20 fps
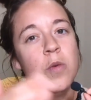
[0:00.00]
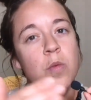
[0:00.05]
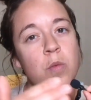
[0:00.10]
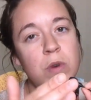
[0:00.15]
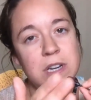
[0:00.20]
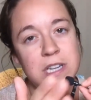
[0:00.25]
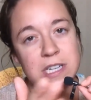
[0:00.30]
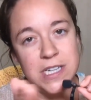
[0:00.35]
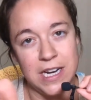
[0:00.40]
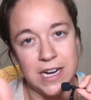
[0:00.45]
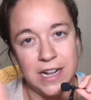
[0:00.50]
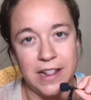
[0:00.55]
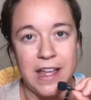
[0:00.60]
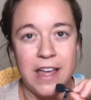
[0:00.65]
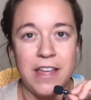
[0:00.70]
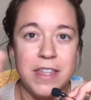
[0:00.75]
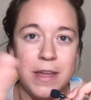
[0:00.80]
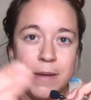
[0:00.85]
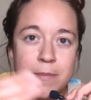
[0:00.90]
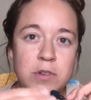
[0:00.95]
which did
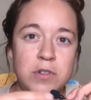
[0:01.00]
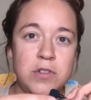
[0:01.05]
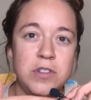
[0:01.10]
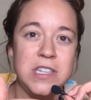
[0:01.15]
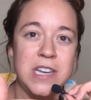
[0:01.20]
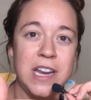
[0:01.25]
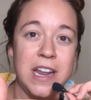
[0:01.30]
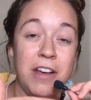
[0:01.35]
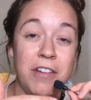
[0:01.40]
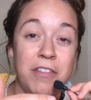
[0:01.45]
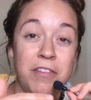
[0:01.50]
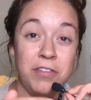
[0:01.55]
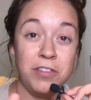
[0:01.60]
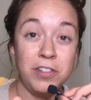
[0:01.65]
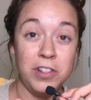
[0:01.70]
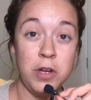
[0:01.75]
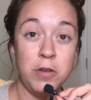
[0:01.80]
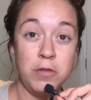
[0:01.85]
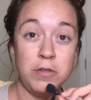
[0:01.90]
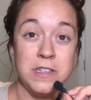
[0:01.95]
allow them to stay
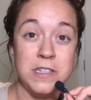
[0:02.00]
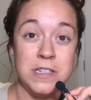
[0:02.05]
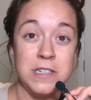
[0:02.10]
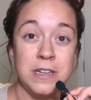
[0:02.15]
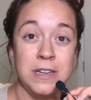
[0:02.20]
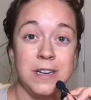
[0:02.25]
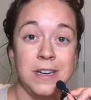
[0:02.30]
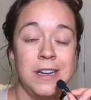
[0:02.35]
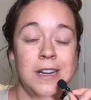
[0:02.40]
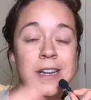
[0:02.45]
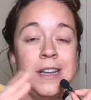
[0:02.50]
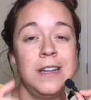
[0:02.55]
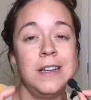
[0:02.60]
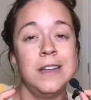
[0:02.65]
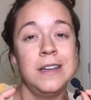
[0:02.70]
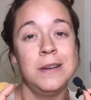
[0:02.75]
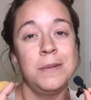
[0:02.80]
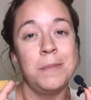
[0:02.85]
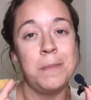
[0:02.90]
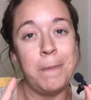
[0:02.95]
afloat.
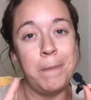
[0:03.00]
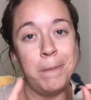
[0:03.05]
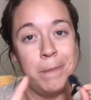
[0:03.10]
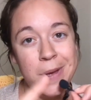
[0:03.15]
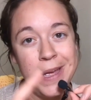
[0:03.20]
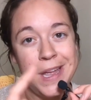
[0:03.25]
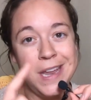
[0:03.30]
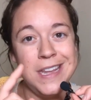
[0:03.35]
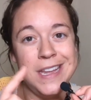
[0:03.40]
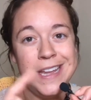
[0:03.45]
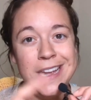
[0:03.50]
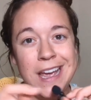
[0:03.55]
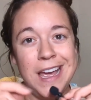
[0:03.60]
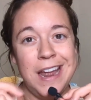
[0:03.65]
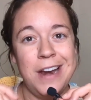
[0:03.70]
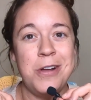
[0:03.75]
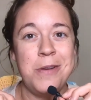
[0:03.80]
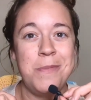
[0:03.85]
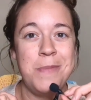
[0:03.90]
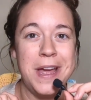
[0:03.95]
But you
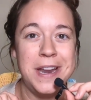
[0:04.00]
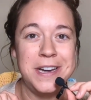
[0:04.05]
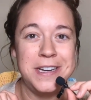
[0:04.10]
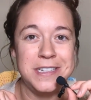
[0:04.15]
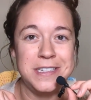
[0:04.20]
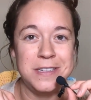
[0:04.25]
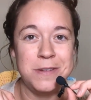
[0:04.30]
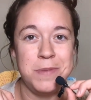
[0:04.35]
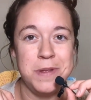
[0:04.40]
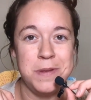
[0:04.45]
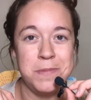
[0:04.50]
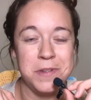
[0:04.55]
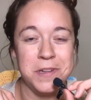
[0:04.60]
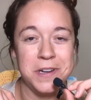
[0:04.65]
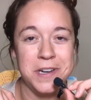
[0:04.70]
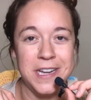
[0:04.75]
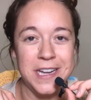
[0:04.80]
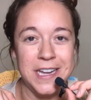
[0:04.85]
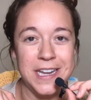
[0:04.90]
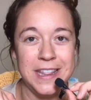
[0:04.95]
gotta imagine some people
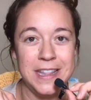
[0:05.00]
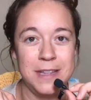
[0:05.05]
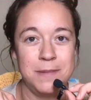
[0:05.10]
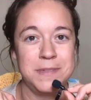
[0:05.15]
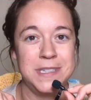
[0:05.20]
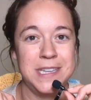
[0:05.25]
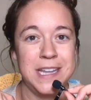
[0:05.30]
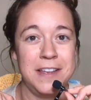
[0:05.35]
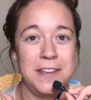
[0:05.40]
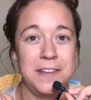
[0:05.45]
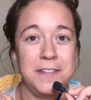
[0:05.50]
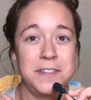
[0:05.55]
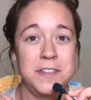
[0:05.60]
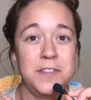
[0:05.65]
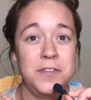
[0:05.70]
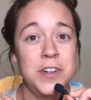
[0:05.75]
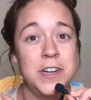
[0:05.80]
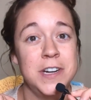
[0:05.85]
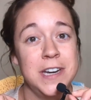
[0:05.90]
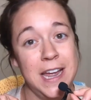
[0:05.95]
are kicking
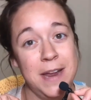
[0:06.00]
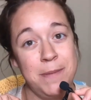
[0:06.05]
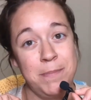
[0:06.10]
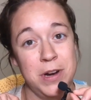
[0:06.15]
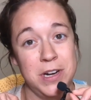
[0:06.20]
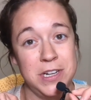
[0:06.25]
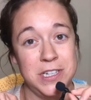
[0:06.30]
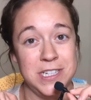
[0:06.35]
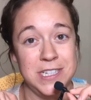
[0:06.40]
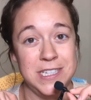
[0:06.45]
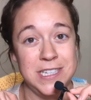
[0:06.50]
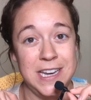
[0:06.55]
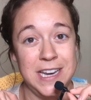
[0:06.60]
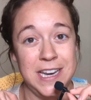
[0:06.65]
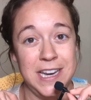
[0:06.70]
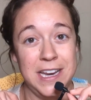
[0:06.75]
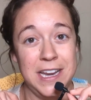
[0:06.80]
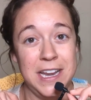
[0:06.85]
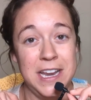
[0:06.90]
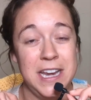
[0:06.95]
themselves for not
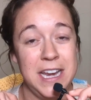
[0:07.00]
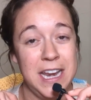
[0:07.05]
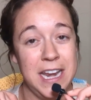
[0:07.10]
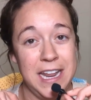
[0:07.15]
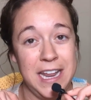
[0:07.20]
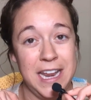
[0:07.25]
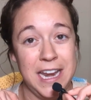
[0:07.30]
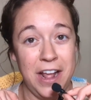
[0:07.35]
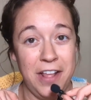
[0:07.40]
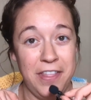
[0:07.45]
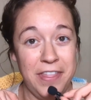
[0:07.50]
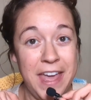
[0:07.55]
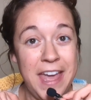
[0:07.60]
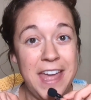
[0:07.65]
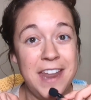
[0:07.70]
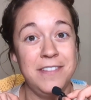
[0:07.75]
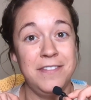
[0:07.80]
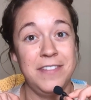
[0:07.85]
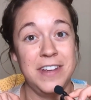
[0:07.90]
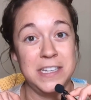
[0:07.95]
purchasing and getting in on
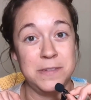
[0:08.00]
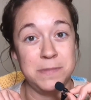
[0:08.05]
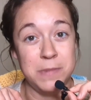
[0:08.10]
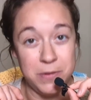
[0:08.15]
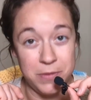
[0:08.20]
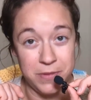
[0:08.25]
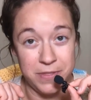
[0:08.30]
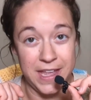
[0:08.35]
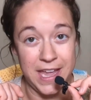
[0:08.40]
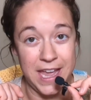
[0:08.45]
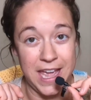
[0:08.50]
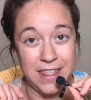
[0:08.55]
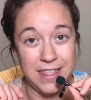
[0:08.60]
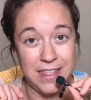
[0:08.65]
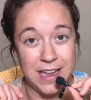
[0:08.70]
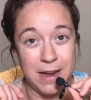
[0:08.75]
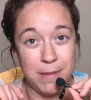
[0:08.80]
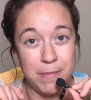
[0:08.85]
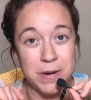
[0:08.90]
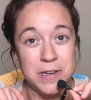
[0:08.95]
that investment when they had
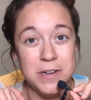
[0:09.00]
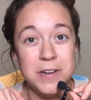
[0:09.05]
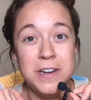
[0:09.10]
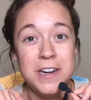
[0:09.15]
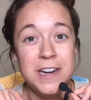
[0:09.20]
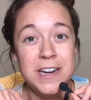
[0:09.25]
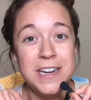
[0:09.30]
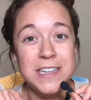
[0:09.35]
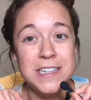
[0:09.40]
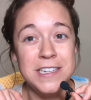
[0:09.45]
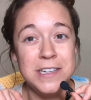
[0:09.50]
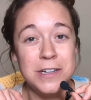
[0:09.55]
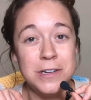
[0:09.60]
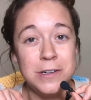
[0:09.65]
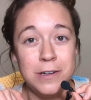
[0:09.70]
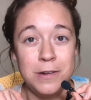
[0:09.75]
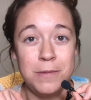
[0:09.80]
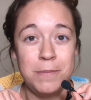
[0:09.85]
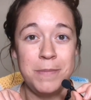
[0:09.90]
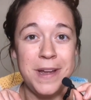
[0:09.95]
the opportunity
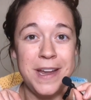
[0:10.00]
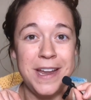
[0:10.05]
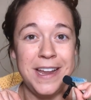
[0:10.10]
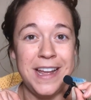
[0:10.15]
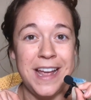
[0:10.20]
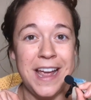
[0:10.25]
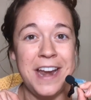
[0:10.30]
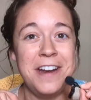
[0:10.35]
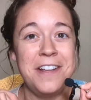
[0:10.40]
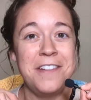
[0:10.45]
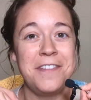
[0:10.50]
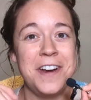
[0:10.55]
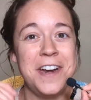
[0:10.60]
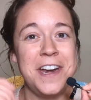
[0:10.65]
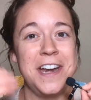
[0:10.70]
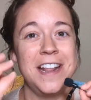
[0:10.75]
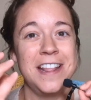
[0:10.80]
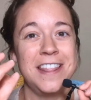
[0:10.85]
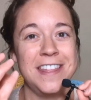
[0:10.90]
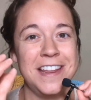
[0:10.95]
to. But kind of
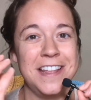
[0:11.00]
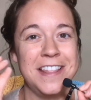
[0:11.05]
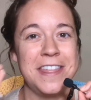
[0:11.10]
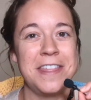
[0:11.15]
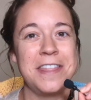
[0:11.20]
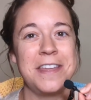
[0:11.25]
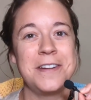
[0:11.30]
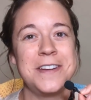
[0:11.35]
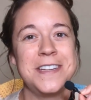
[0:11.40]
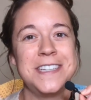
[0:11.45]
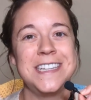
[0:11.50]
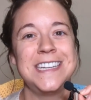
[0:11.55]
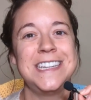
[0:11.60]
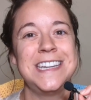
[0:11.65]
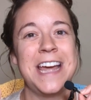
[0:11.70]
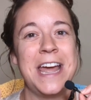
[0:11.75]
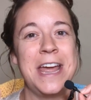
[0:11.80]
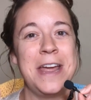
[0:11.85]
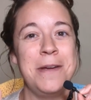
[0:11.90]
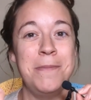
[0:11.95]
funny to think that there was a
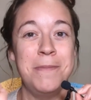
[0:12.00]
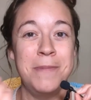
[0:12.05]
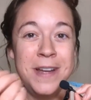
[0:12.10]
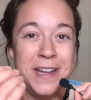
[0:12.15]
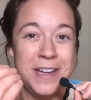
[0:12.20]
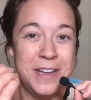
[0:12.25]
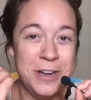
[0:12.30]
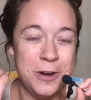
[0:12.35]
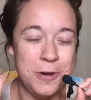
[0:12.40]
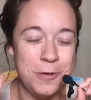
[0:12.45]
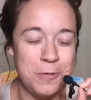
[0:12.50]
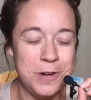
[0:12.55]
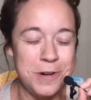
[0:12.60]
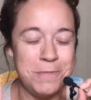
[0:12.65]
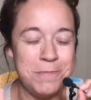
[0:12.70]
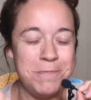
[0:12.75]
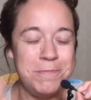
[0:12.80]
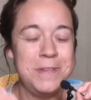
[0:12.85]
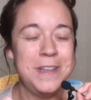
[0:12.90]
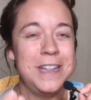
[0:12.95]
time
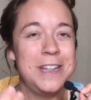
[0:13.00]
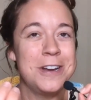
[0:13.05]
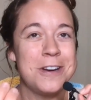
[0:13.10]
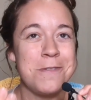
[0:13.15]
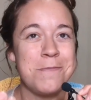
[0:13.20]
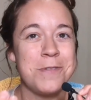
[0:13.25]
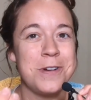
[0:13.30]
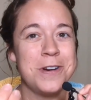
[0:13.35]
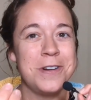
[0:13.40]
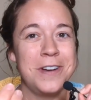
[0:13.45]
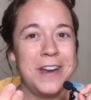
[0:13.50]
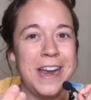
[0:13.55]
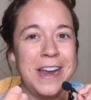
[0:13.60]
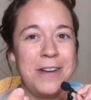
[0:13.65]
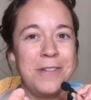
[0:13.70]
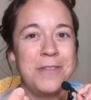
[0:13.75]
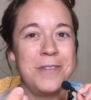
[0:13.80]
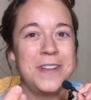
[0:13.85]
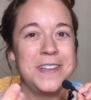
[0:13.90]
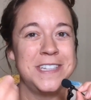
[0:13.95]
when Miller
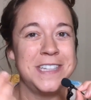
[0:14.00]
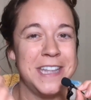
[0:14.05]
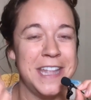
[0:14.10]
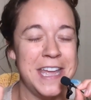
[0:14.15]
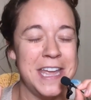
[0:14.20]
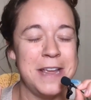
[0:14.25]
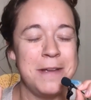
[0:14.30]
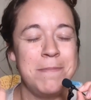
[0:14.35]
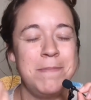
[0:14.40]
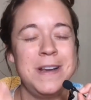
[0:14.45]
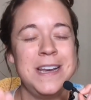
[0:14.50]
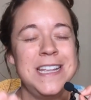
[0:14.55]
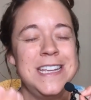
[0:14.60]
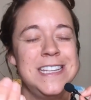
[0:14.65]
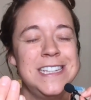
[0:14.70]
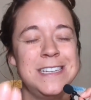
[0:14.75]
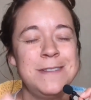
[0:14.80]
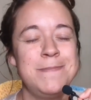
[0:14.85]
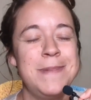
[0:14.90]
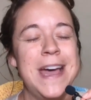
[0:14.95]
Brewing was like,
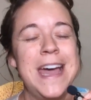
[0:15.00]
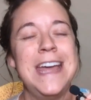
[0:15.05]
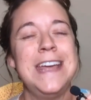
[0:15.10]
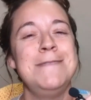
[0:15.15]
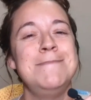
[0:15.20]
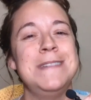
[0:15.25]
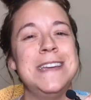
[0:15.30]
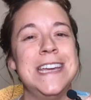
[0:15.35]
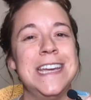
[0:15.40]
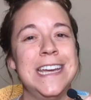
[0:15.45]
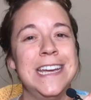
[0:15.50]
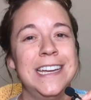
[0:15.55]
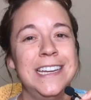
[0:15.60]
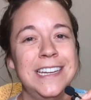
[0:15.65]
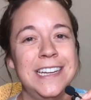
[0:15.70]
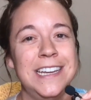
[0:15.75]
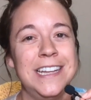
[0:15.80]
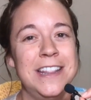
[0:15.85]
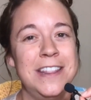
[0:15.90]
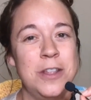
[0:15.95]
please buy me.
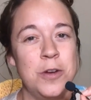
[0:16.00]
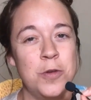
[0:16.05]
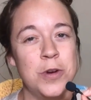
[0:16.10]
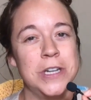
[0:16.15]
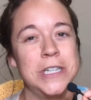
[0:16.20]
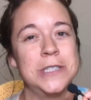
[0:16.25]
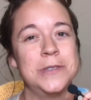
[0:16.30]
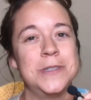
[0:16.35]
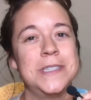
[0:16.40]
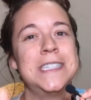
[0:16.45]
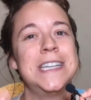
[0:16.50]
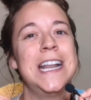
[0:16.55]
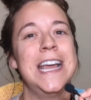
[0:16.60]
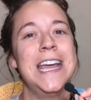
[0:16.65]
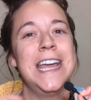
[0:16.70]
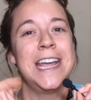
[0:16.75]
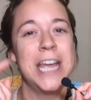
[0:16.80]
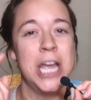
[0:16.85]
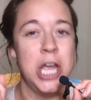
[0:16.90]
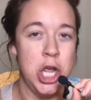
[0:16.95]
And the world was
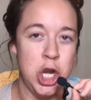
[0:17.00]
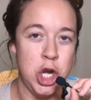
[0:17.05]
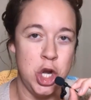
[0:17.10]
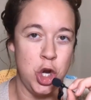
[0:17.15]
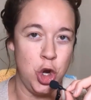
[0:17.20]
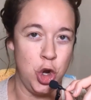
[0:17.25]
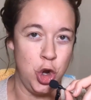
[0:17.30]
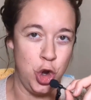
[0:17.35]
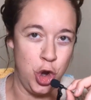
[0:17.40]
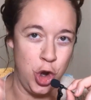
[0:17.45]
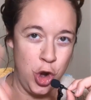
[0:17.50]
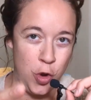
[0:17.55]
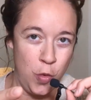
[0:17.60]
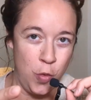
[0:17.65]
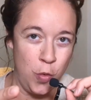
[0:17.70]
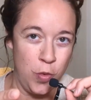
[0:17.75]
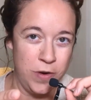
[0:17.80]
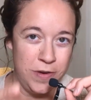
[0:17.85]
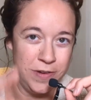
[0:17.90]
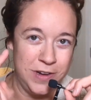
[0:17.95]
like, no,
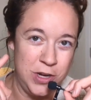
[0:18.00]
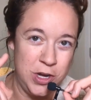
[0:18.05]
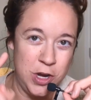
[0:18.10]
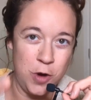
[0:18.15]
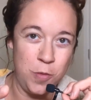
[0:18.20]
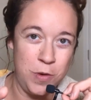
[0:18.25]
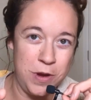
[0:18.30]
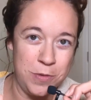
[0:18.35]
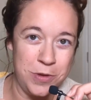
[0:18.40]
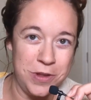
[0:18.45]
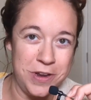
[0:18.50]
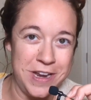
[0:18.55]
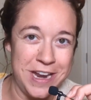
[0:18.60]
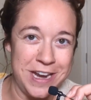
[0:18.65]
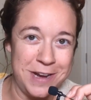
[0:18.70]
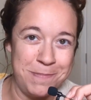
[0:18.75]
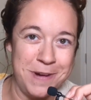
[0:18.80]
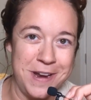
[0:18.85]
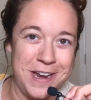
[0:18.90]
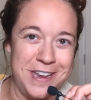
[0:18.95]
we will
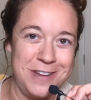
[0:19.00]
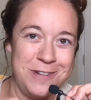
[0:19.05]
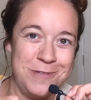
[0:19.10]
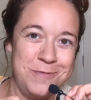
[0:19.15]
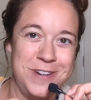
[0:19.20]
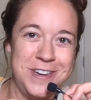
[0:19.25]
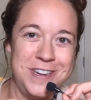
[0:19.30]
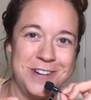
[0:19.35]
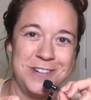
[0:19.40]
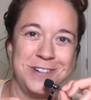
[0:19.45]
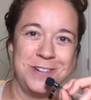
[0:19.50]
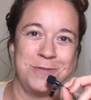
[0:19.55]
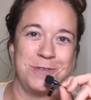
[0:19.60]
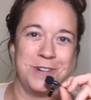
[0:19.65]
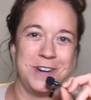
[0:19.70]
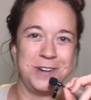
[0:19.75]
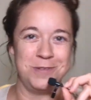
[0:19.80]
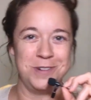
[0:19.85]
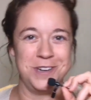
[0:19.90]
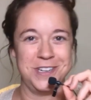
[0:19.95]
not buy you. We don't
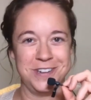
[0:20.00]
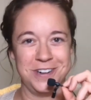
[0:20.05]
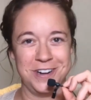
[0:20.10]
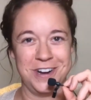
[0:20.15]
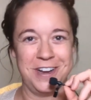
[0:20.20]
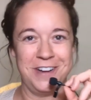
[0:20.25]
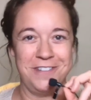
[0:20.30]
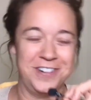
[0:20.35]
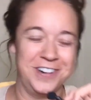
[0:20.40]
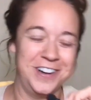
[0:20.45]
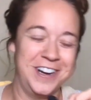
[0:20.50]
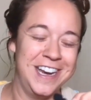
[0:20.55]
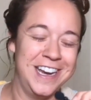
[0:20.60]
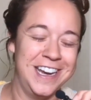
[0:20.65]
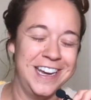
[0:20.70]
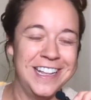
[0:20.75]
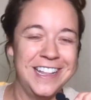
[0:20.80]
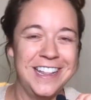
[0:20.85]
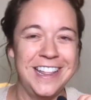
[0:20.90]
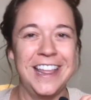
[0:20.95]
want what you're offering.